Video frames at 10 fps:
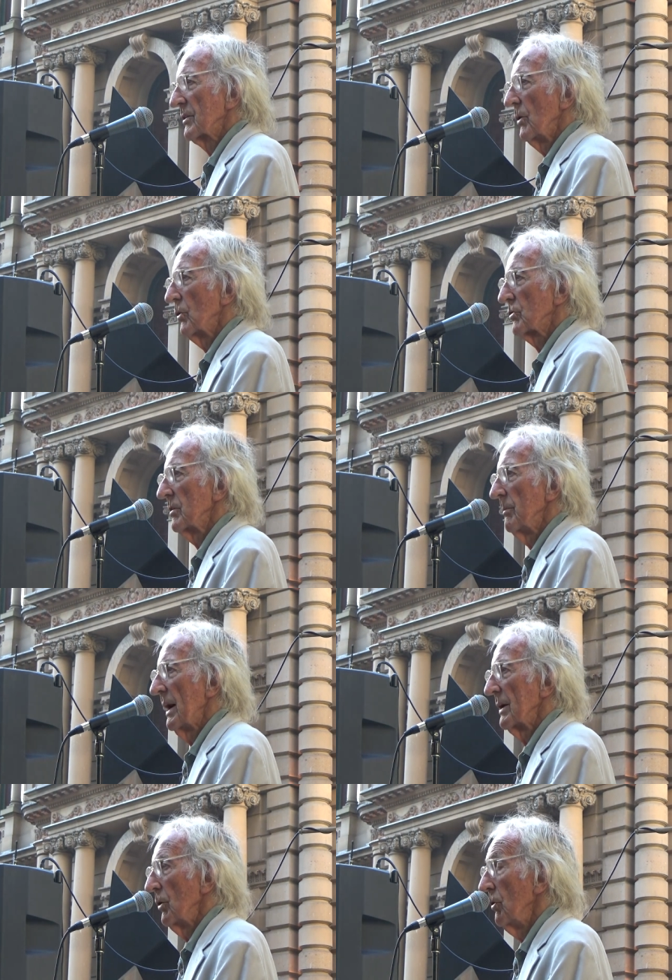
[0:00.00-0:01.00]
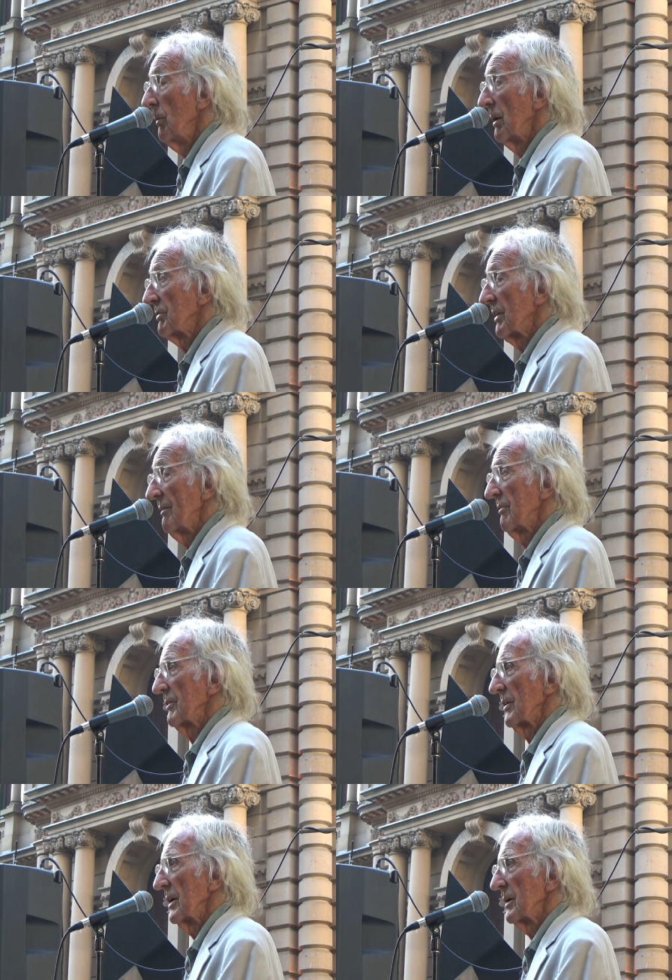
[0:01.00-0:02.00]
talked about almost
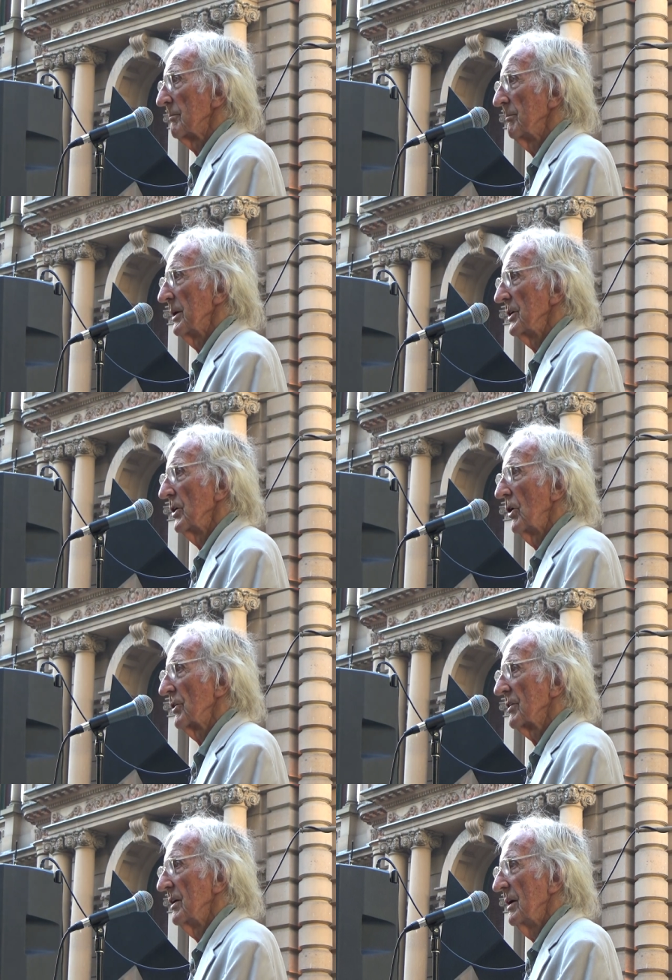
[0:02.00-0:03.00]
everything, but not